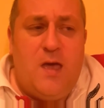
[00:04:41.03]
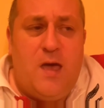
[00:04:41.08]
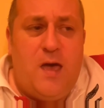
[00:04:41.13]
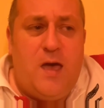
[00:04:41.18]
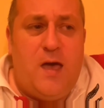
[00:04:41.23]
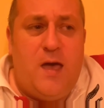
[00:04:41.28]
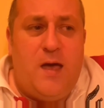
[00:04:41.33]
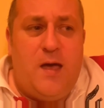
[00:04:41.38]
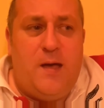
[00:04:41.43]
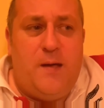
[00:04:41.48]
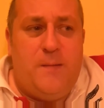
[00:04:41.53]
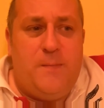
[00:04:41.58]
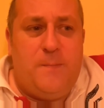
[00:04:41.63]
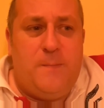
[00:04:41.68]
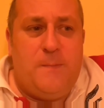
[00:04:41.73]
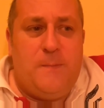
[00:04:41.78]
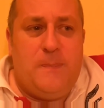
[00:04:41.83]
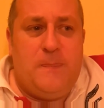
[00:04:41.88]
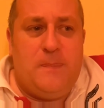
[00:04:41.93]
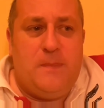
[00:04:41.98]

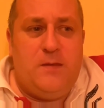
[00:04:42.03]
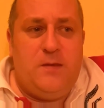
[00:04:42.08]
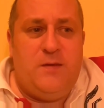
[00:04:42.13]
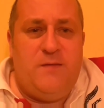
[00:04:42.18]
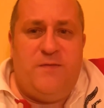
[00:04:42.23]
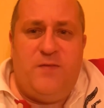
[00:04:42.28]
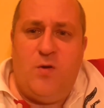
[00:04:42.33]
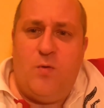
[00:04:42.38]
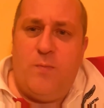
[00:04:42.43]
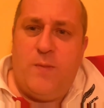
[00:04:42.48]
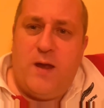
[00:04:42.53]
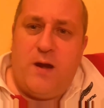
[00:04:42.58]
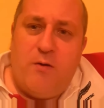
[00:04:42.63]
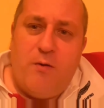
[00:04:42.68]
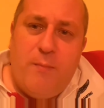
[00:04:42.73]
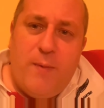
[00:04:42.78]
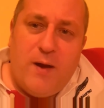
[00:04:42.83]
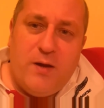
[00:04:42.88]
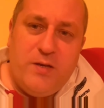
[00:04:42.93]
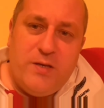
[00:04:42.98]
um, you feel better
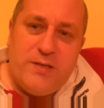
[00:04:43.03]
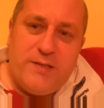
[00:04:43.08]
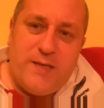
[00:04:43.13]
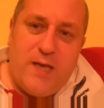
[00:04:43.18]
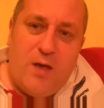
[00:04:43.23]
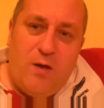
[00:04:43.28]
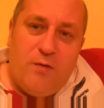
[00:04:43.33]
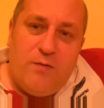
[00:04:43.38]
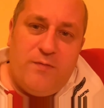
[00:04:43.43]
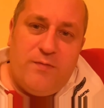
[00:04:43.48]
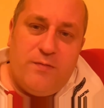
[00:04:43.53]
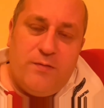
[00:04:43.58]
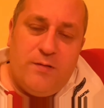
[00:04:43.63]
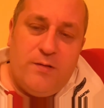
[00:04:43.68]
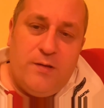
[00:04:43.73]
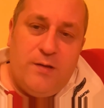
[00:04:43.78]
about yourself,